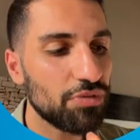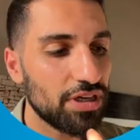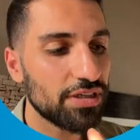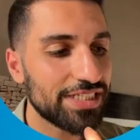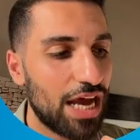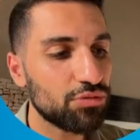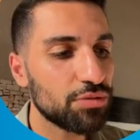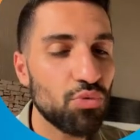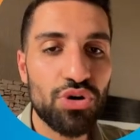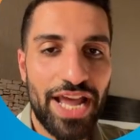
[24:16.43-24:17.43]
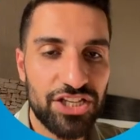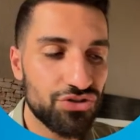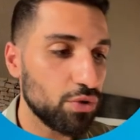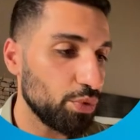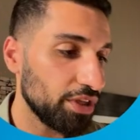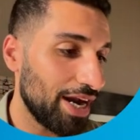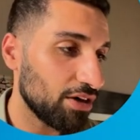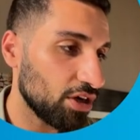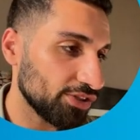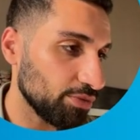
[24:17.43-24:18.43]
sound it more natural with our
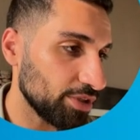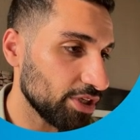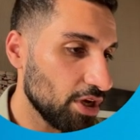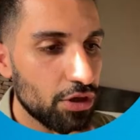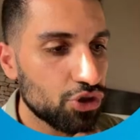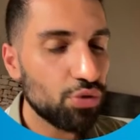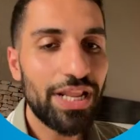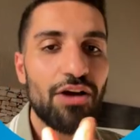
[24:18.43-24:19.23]
customers. So now